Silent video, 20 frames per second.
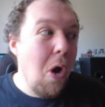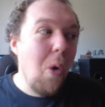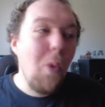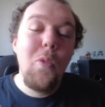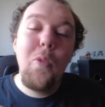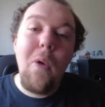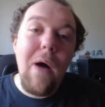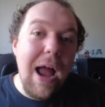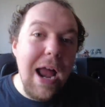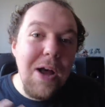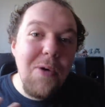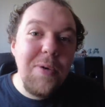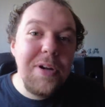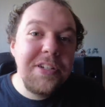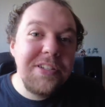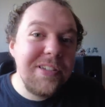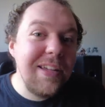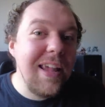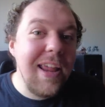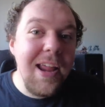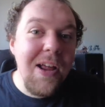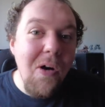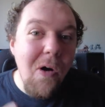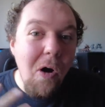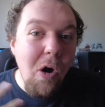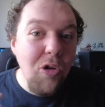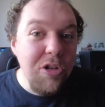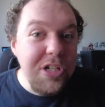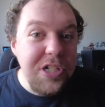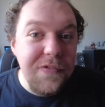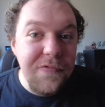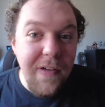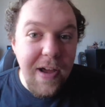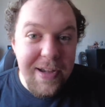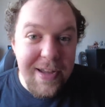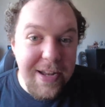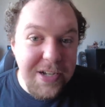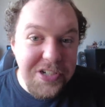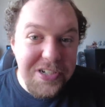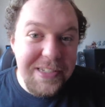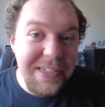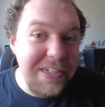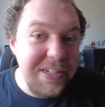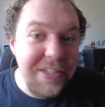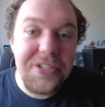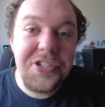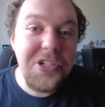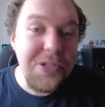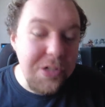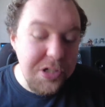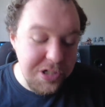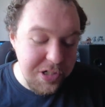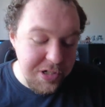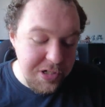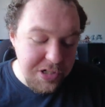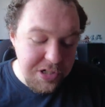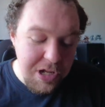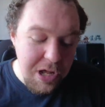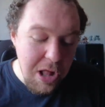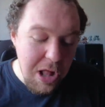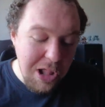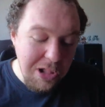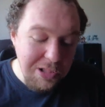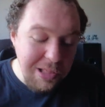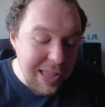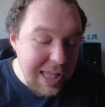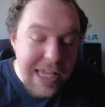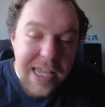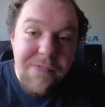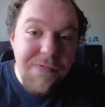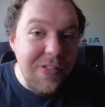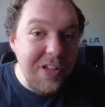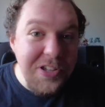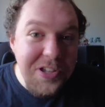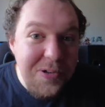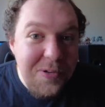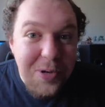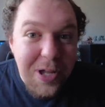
Why are we seeing all these financial institutions leave the